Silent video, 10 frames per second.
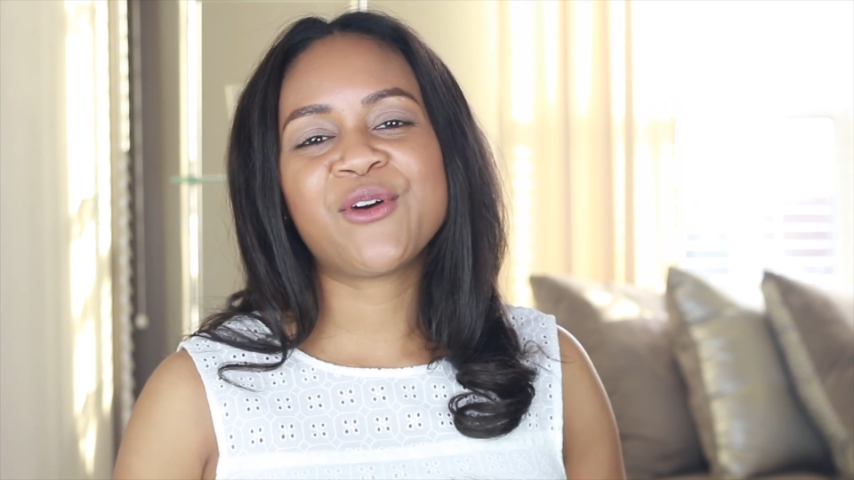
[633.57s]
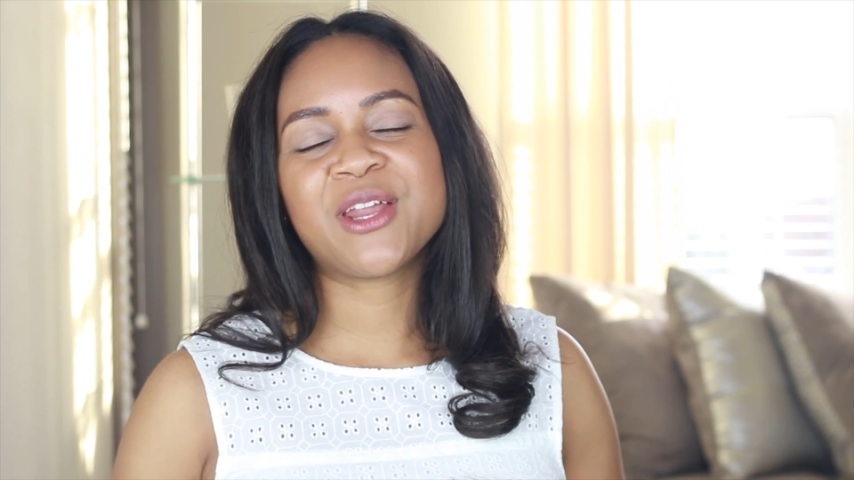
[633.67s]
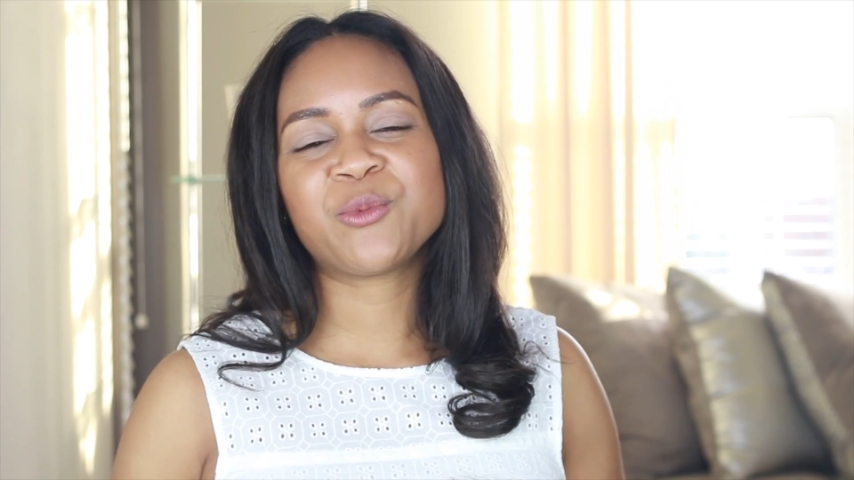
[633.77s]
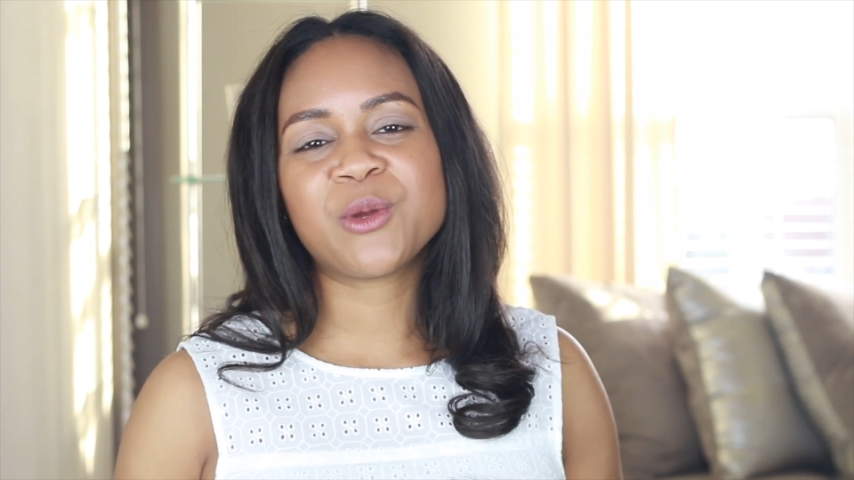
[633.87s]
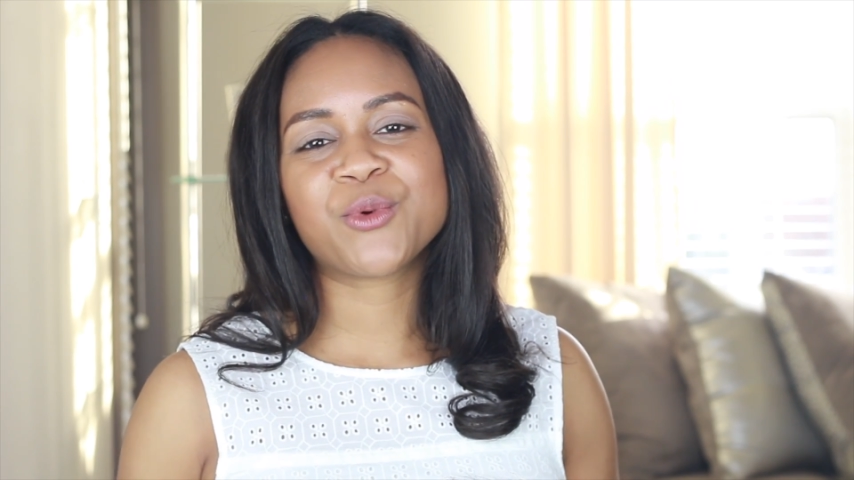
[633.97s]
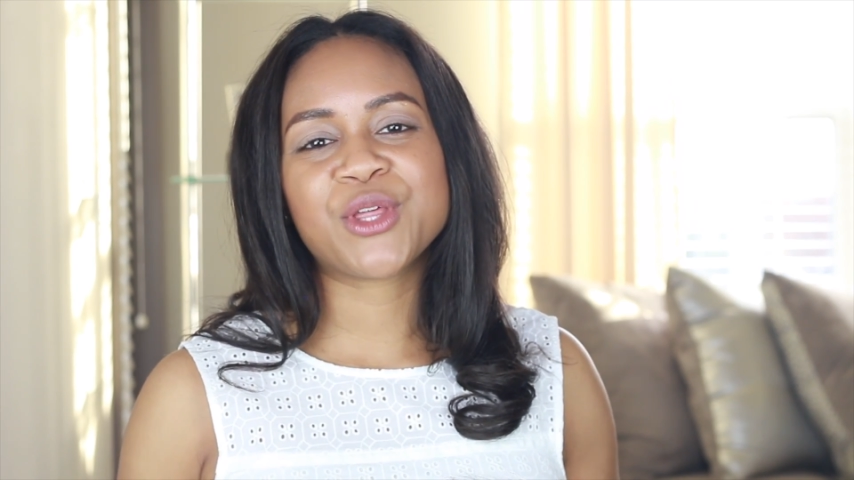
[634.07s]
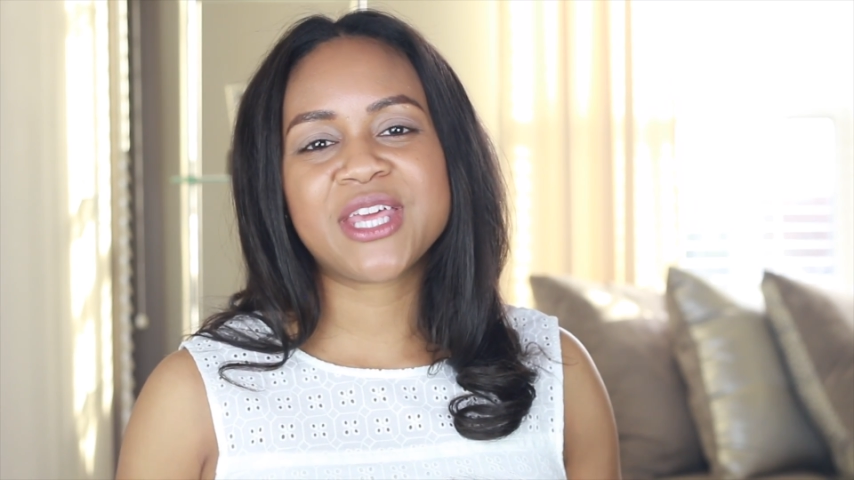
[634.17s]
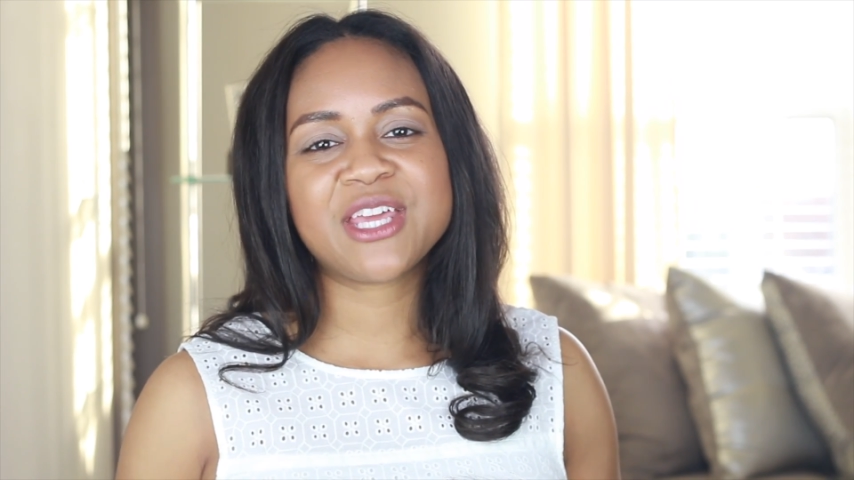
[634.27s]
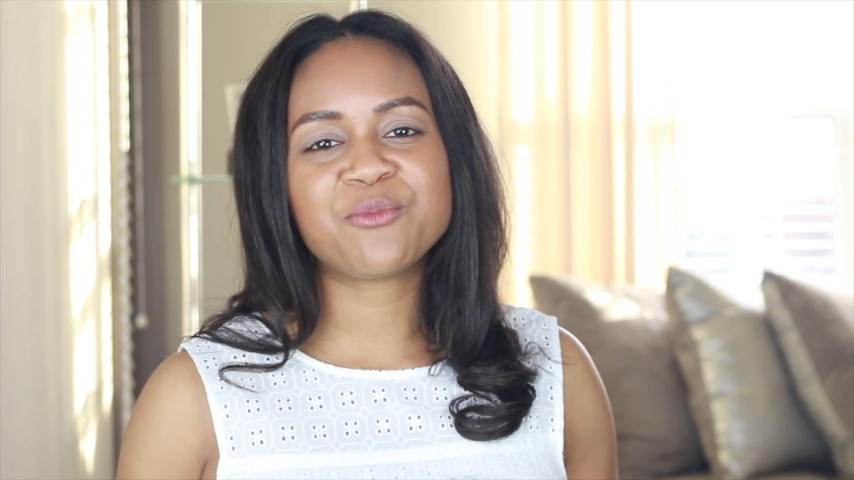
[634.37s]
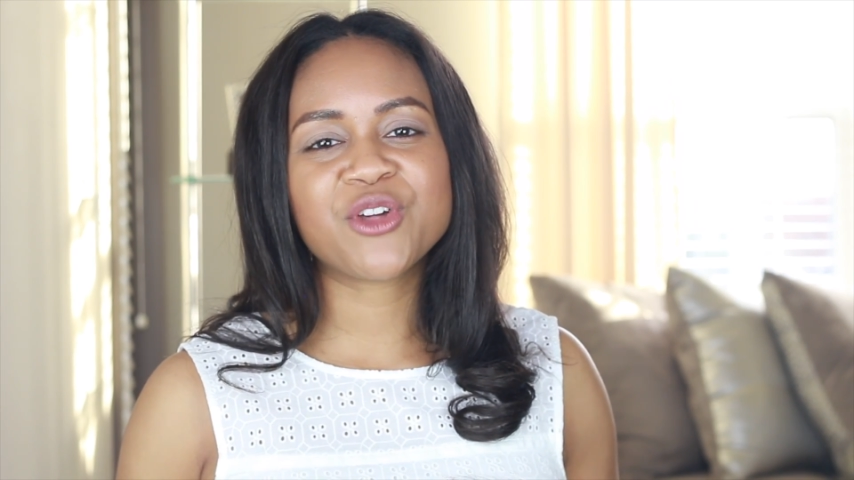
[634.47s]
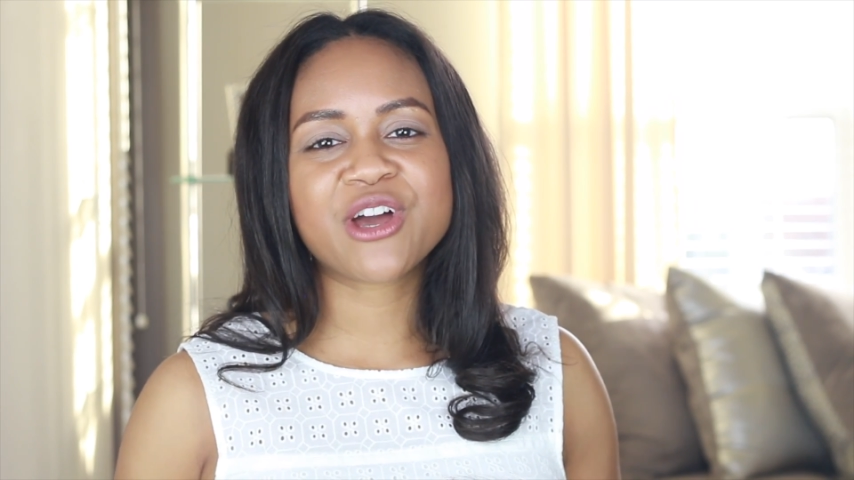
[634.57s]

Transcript: and we will keep the